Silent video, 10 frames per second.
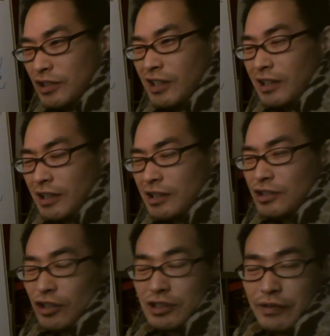the
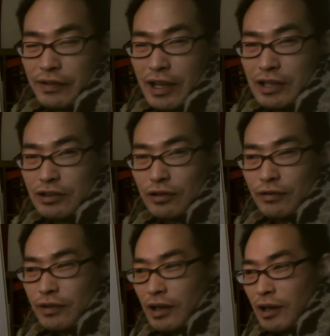justification
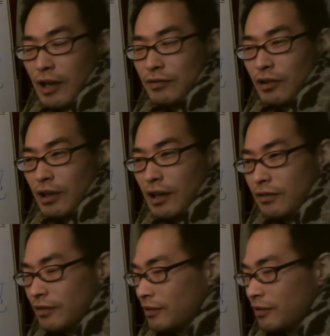of afterlife.